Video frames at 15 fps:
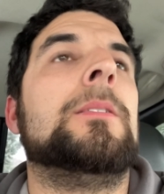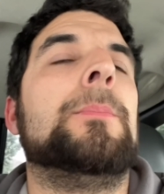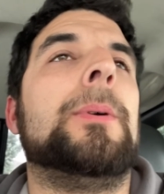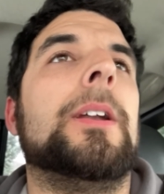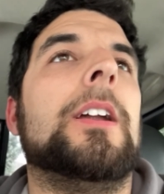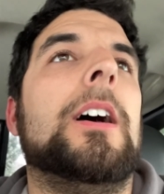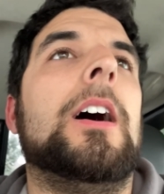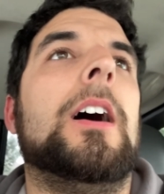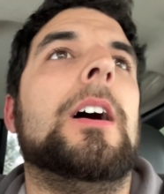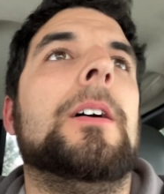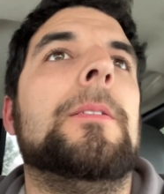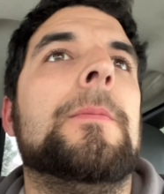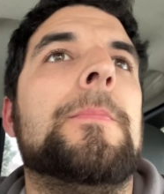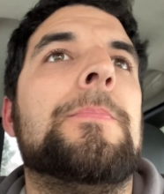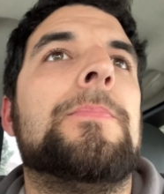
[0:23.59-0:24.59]
But
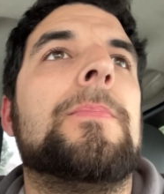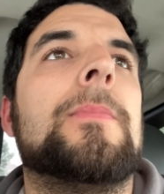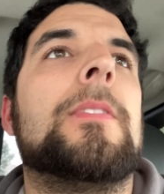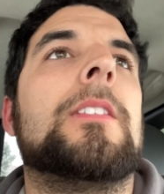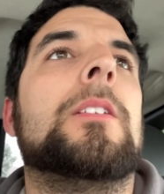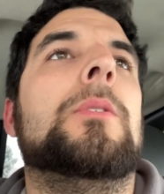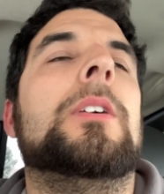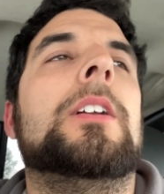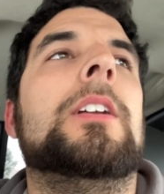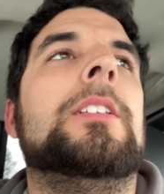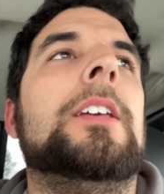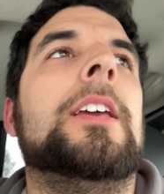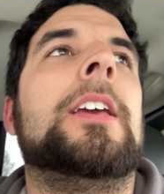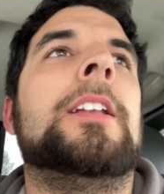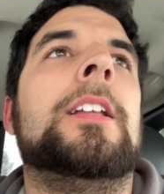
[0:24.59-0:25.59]
we're gonna
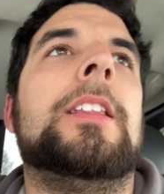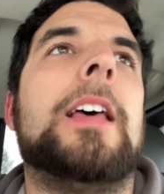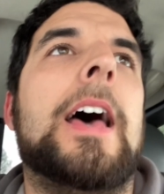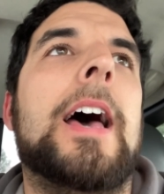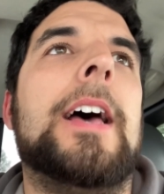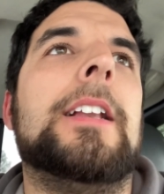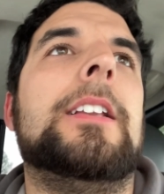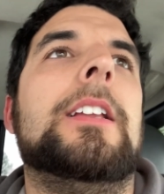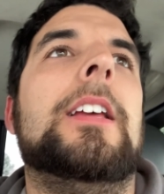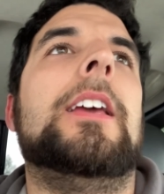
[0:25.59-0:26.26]
dig into that.